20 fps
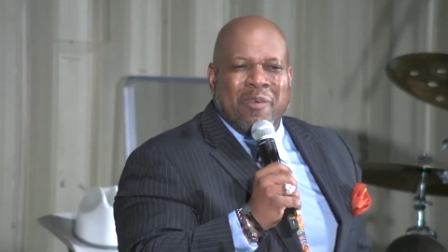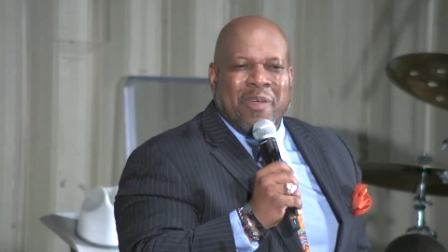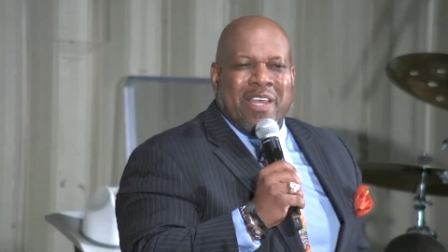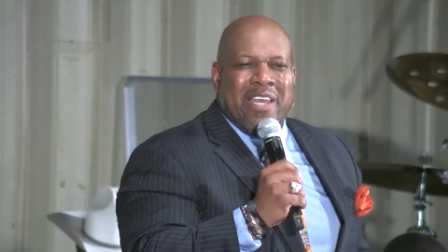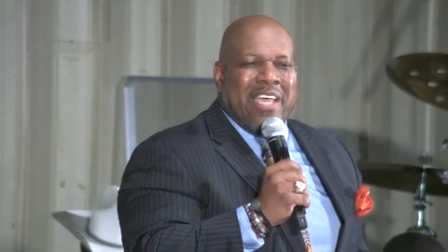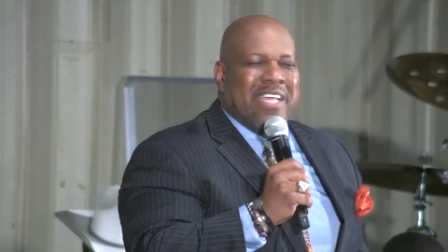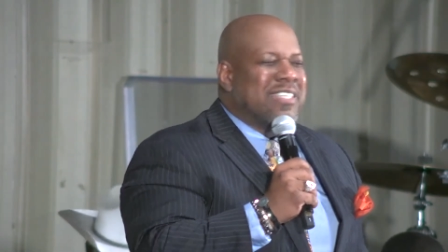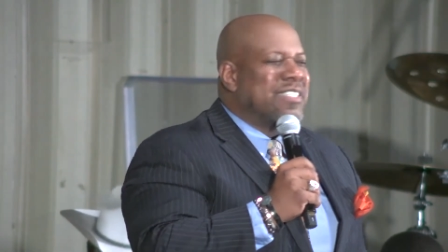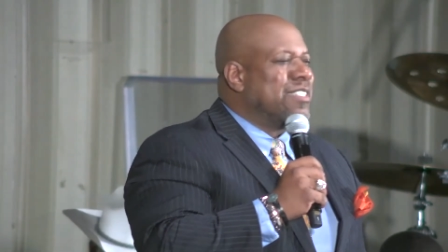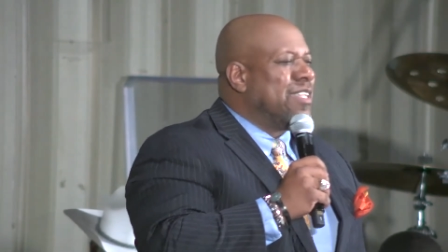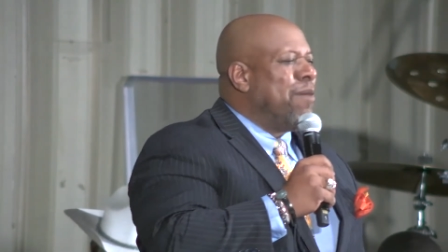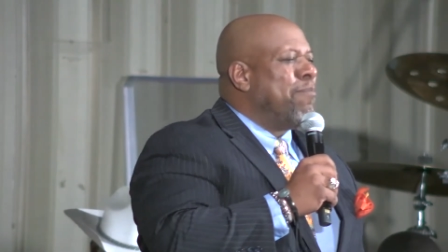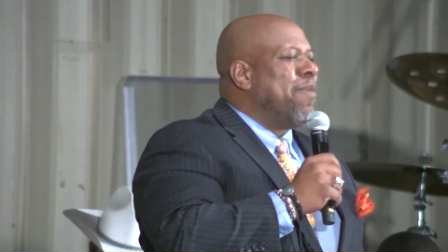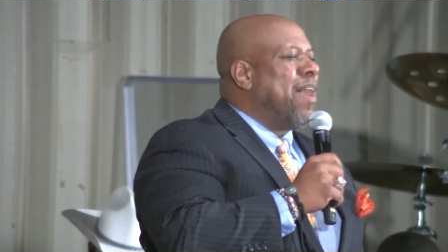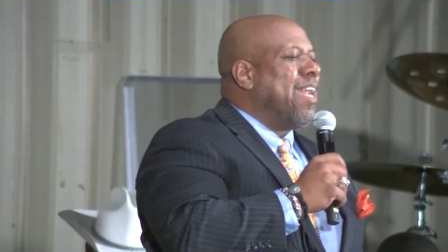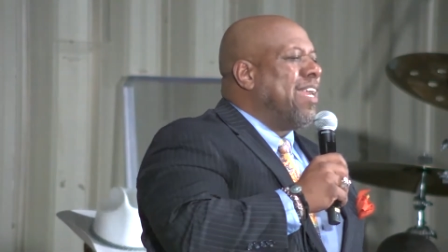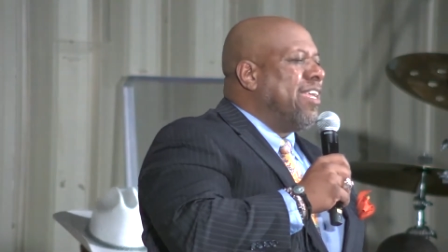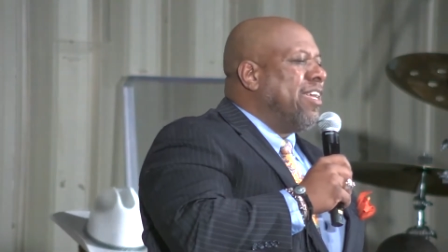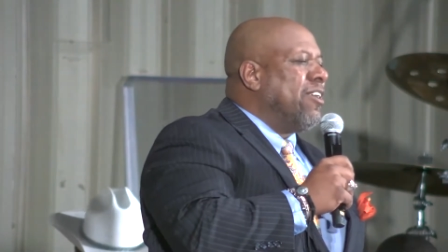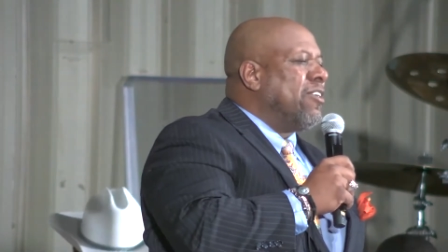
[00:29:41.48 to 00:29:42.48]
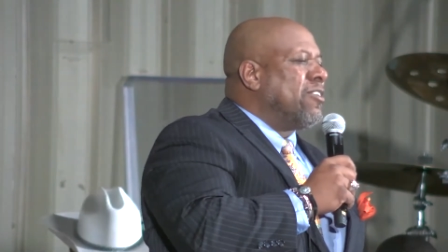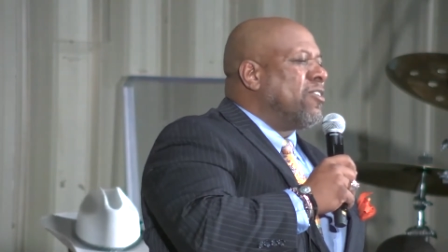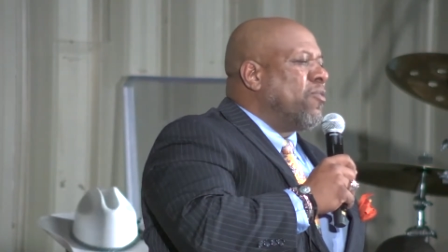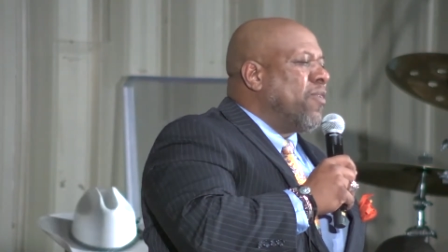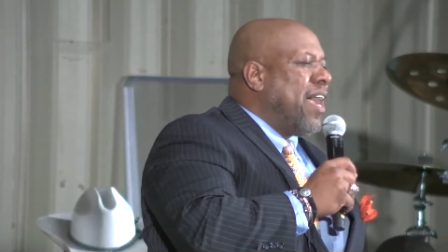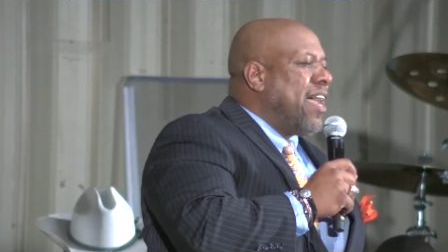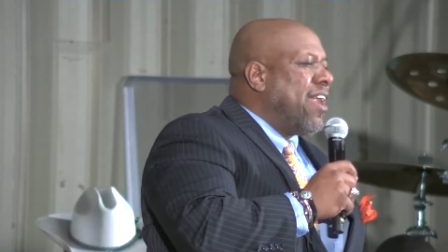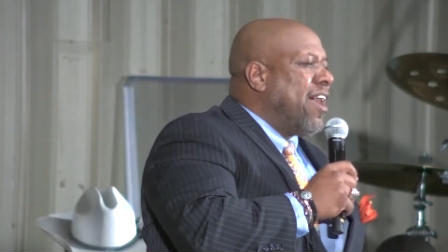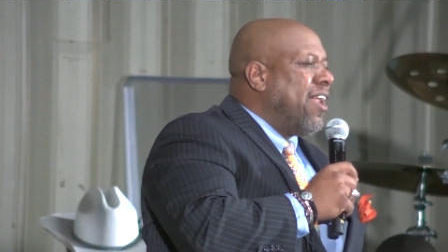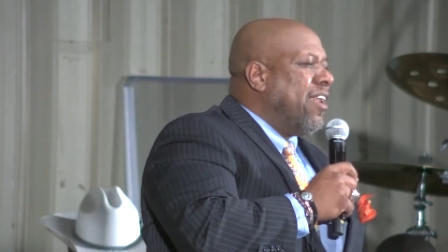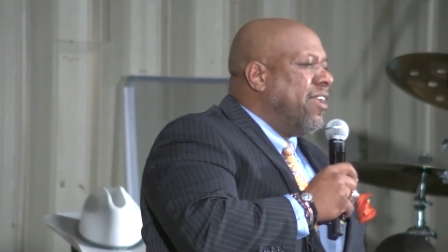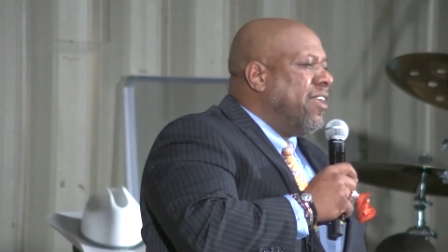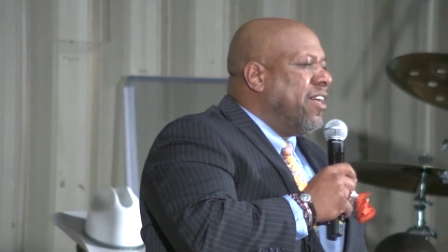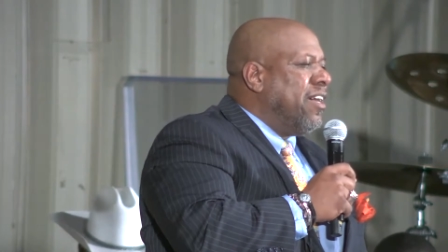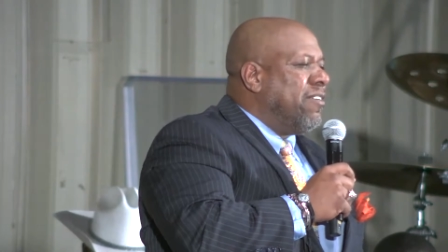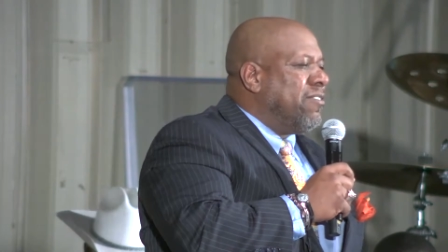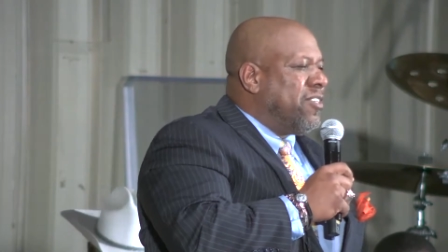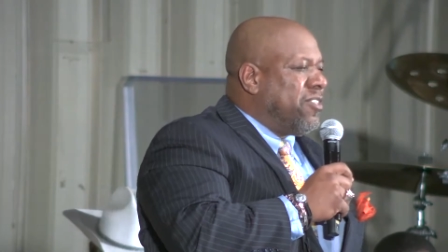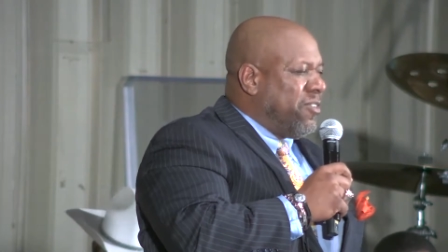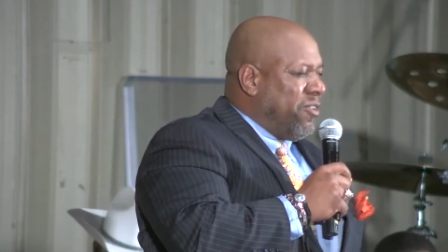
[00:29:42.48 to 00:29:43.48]
We let somebody else write our
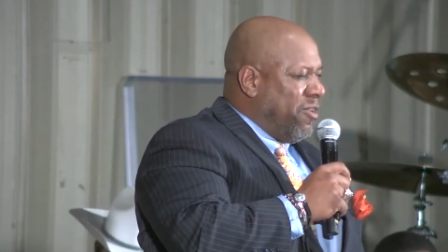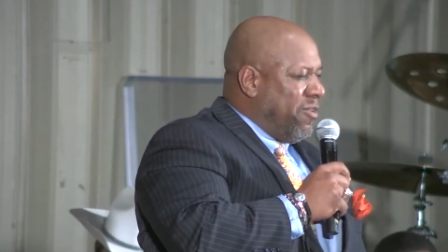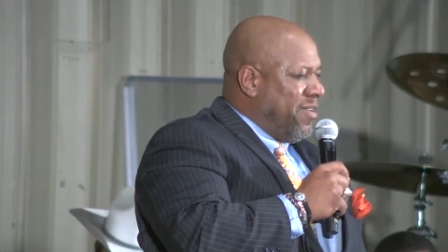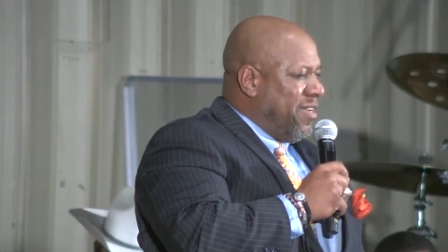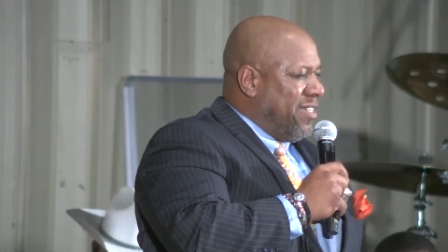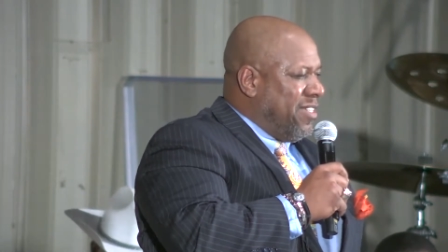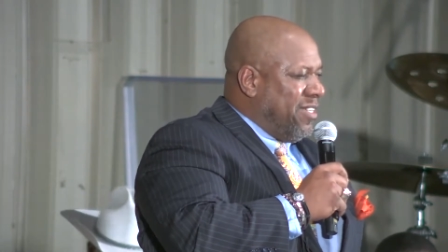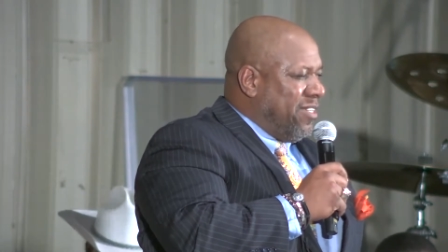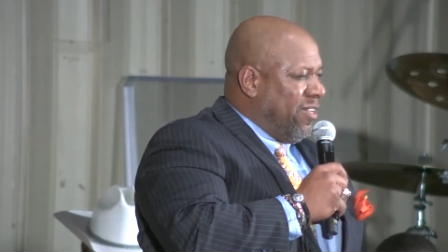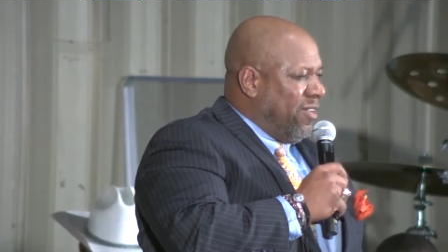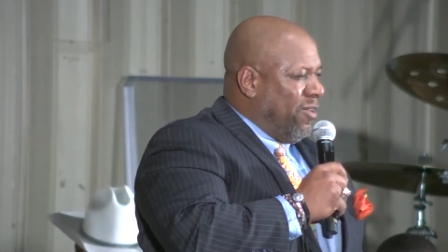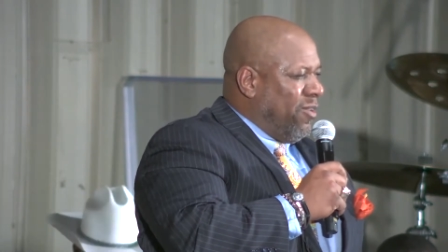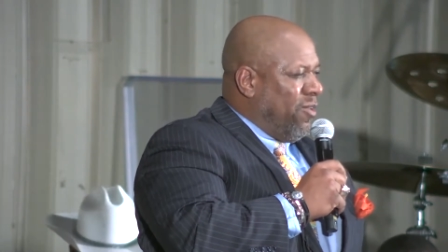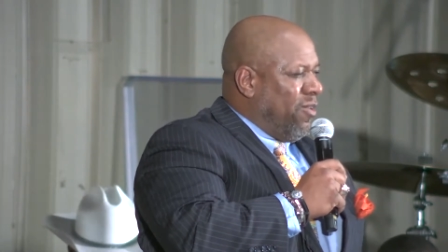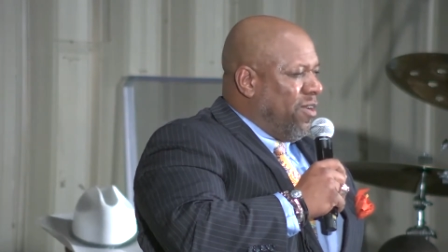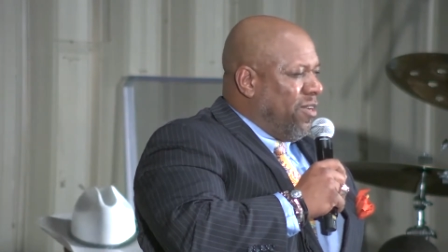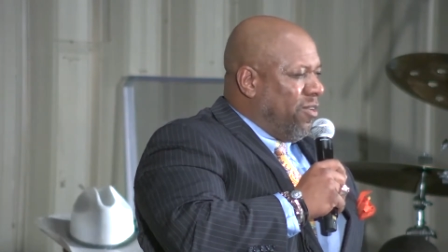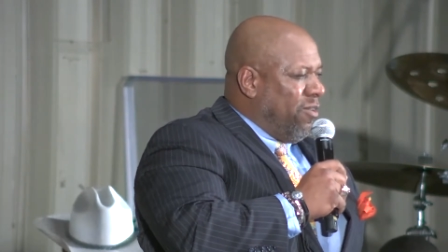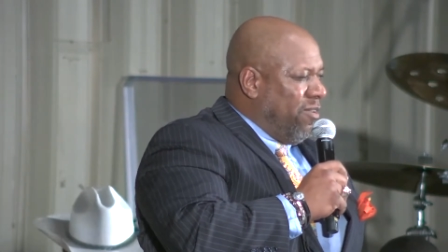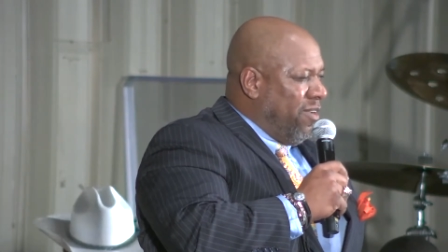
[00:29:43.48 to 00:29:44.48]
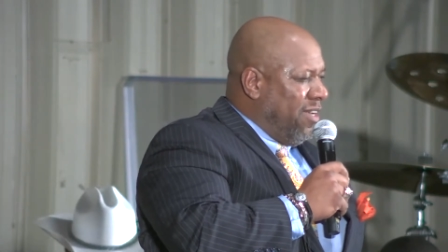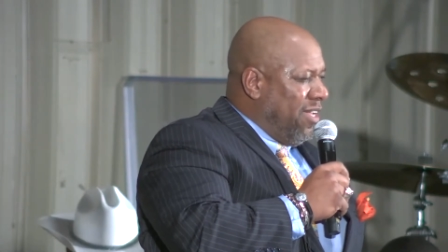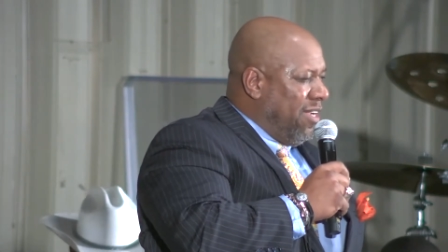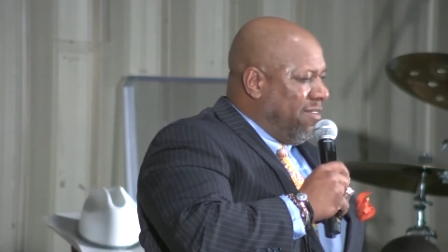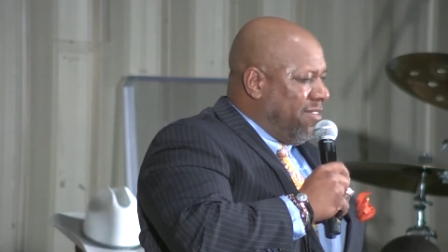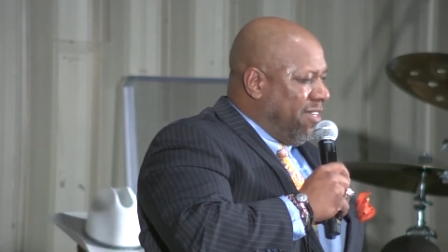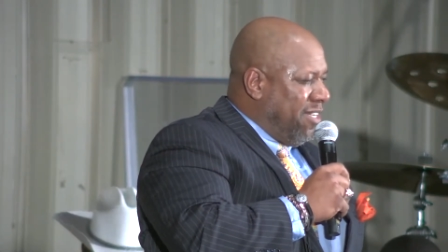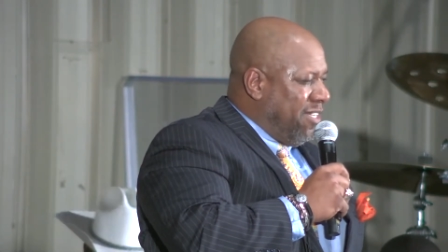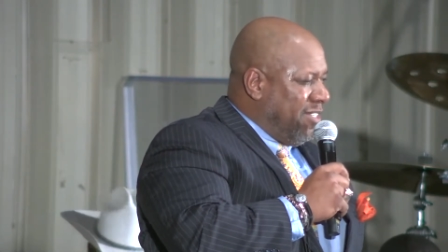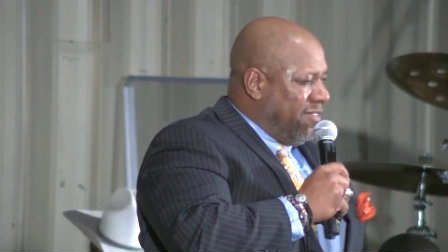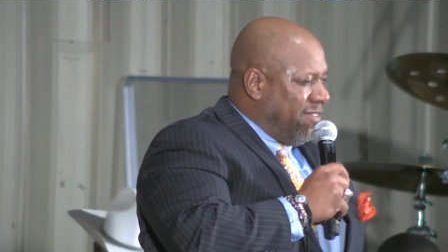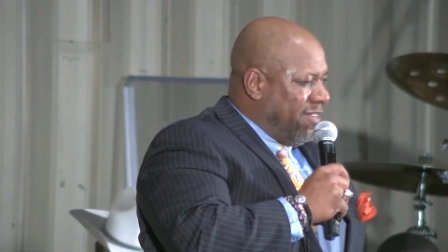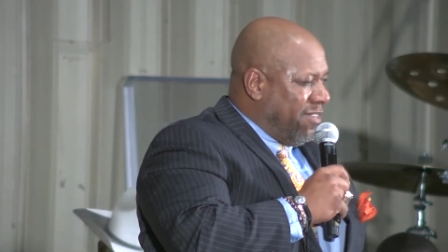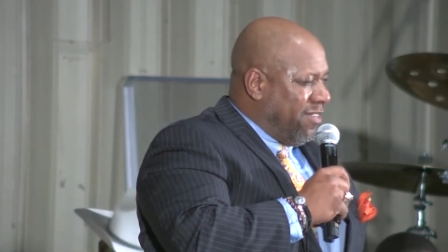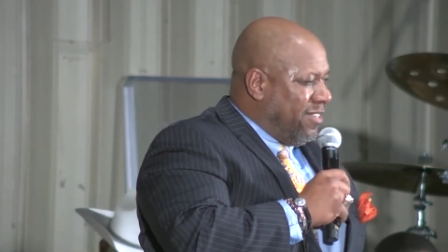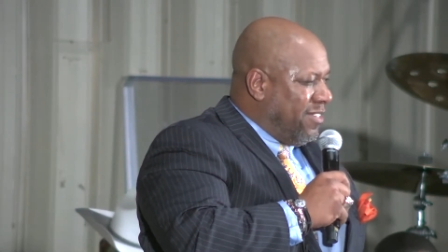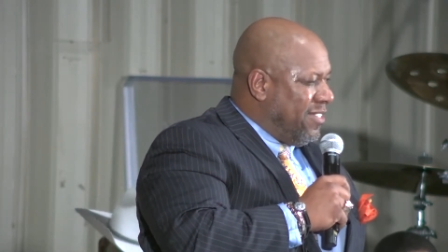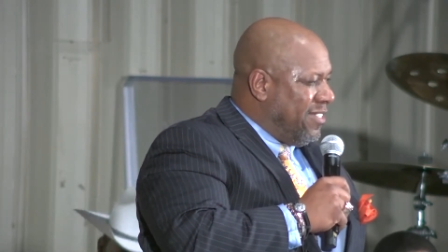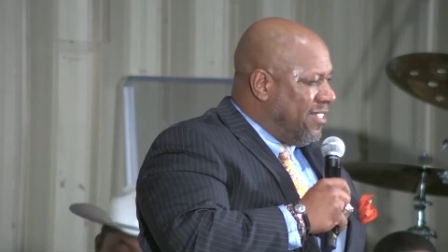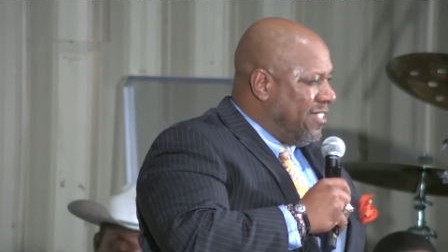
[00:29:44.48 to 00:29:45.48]
love story to the Lord who loved us
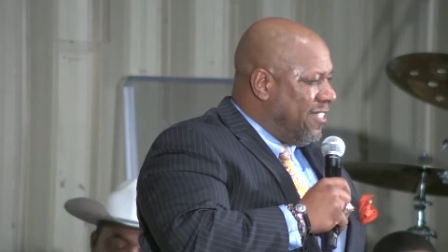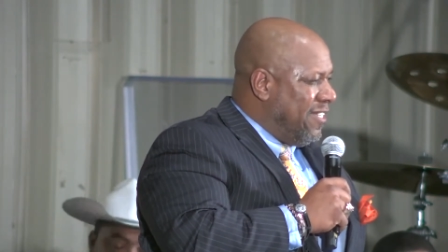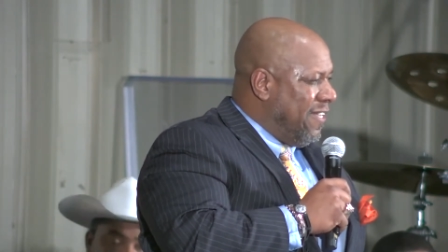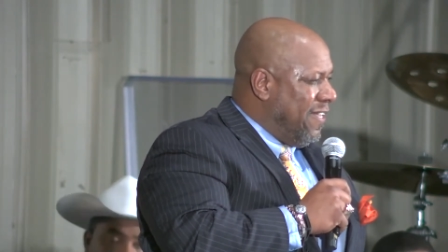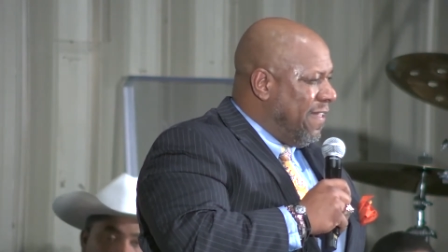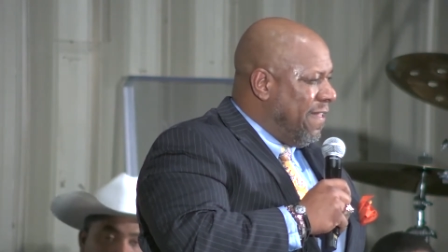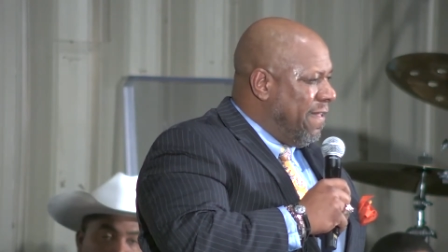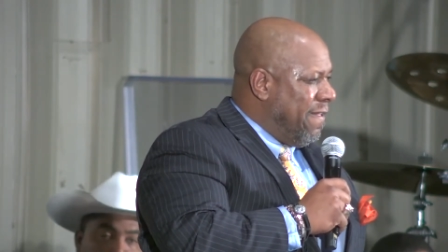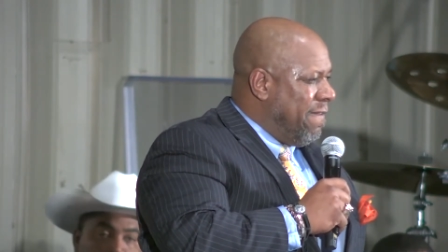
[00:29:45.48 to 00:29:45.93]
first.